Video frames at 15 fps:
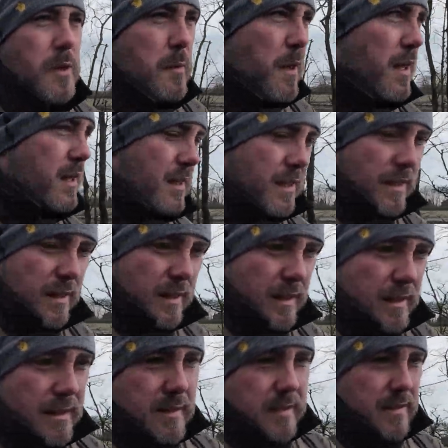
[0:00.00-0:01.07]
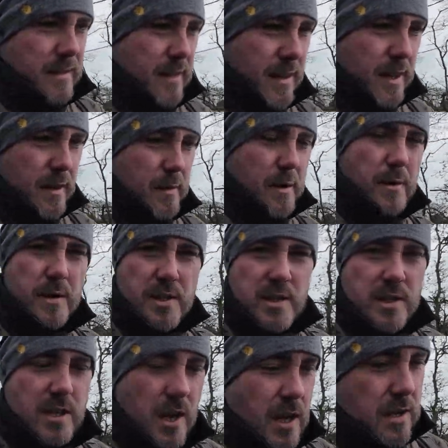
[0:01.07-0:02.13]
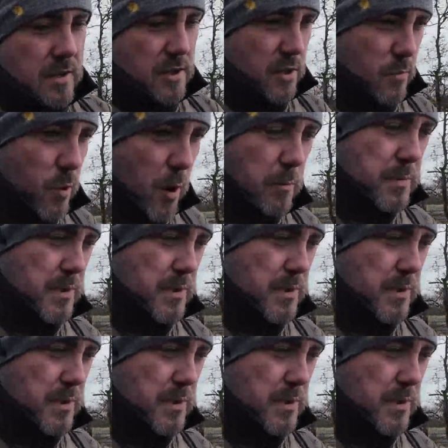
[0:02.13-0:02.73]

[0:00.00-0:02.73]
them, which is somewhat